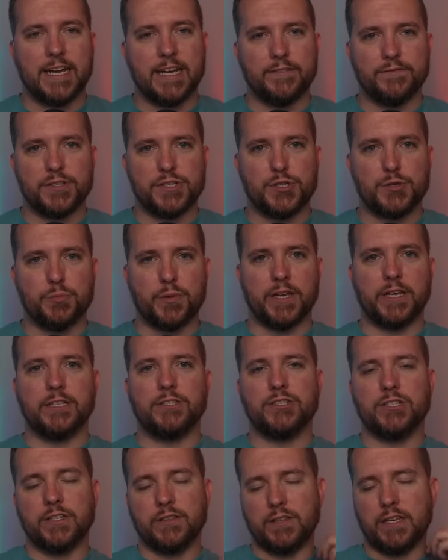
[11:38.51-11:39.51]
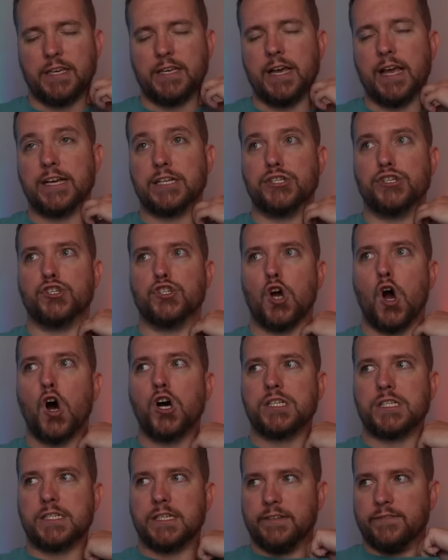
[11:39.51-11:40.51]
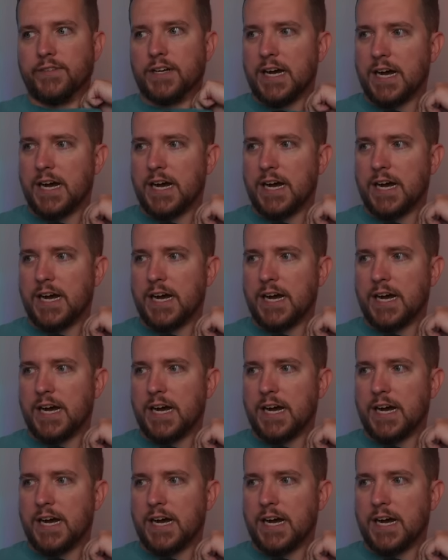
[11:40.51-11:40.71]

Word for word: gave this speech and the exhaustive